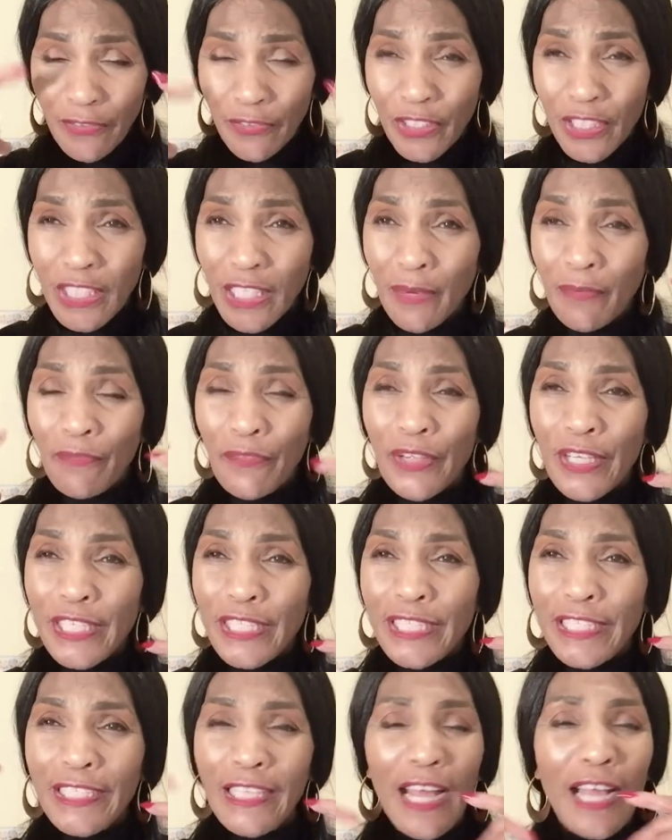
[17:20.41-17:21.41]
For some
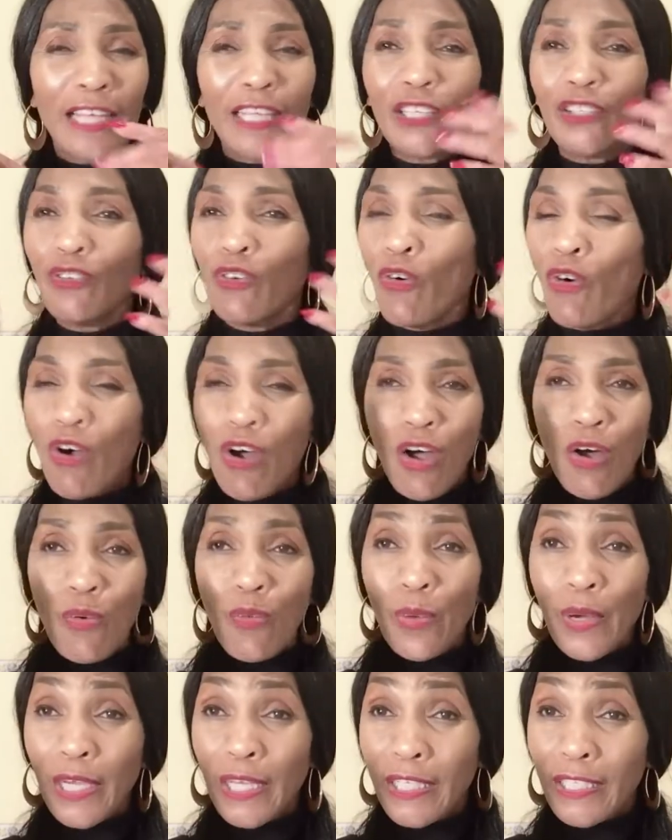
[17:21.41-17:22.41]
reason, I can
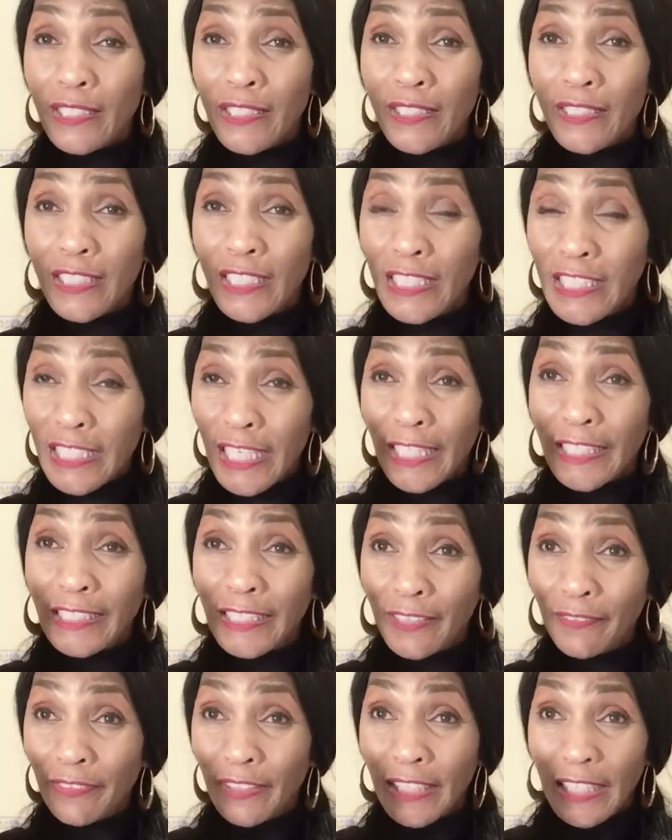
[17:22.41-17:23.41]
always
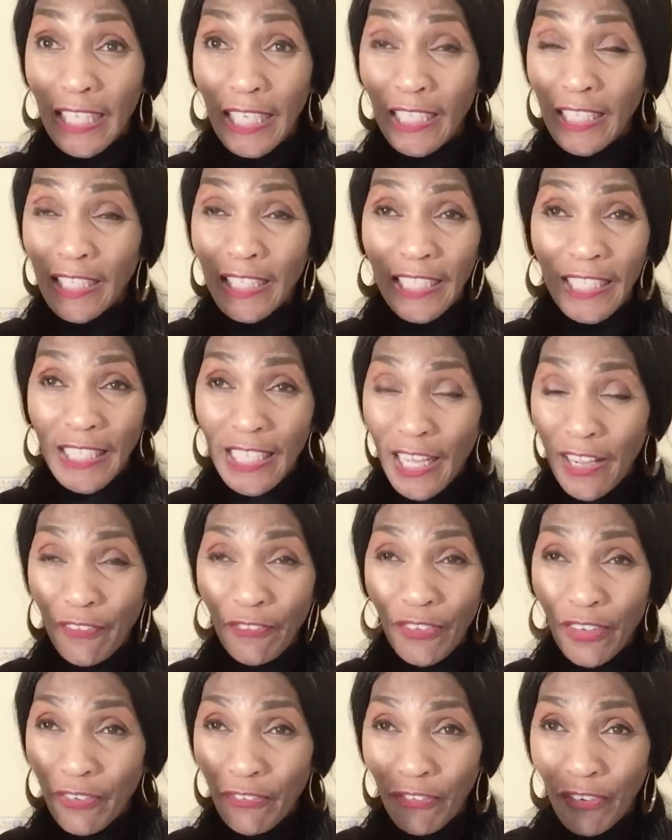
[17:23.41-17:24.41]
detect the vanilla in
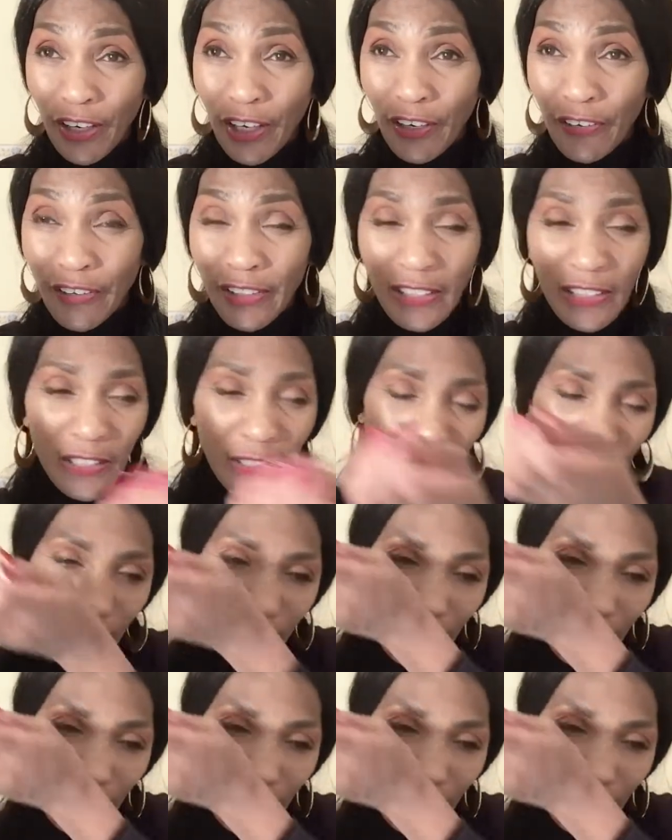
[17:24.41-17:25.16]
every fragrance,